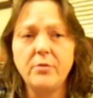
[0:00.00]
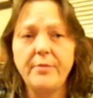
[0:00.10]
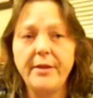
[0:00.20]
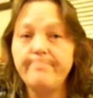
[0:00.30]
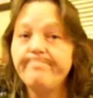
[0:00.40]

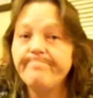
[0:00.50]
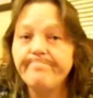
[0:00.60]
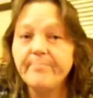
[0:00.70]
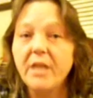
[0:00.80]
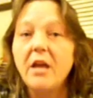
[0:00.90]
but
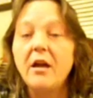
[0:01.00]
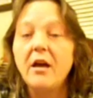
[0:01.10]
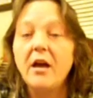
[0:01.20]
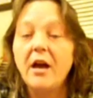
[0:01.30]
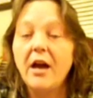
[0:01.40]

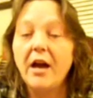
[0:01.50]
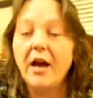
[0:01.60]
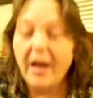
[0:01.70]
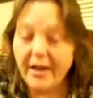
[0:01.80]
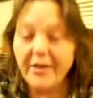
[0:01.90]

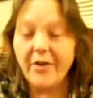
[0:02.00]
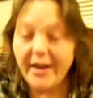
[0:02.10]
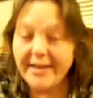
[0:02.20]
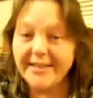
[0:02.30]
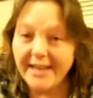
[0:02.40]
I know how
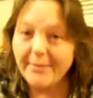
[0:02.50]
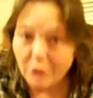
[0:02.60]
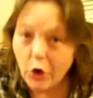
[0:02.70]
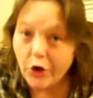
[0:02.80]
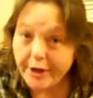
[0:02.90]
to say I'm
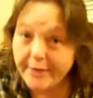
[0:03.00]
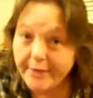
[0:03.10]
sorry.